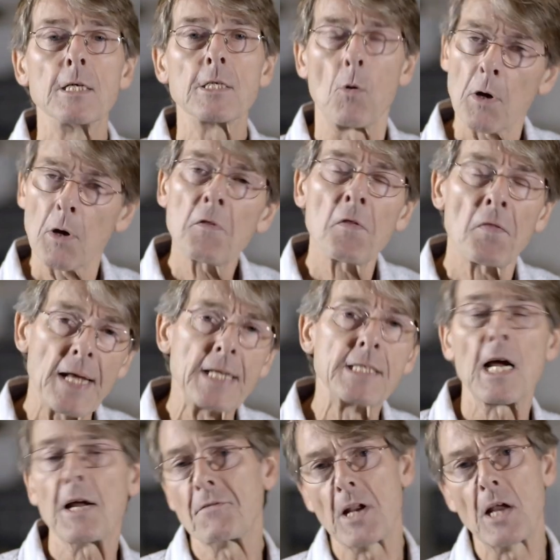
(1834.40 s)
So one of the
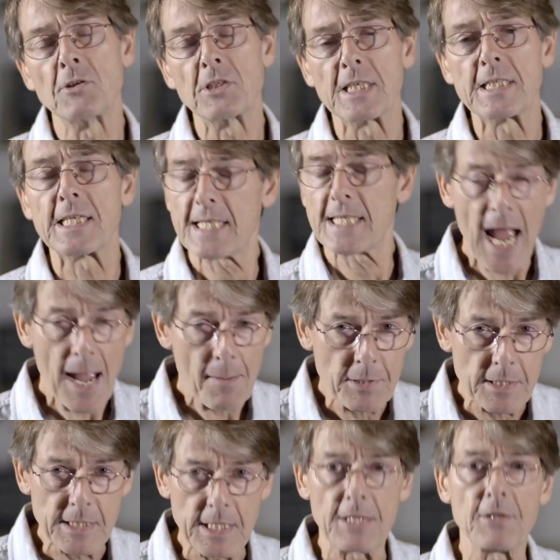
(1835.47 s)
things I've noticed has
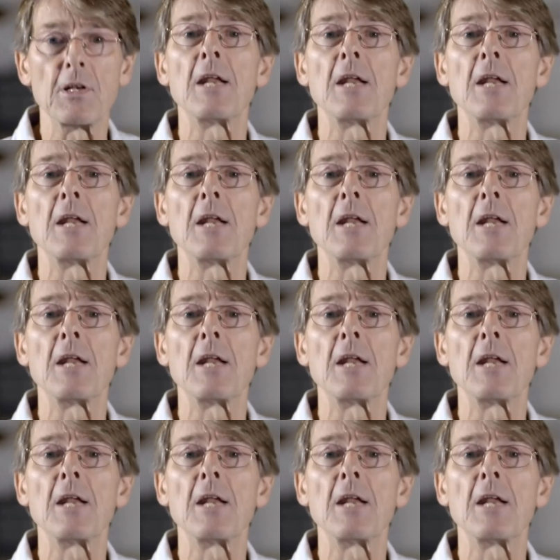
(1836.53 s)
happened in,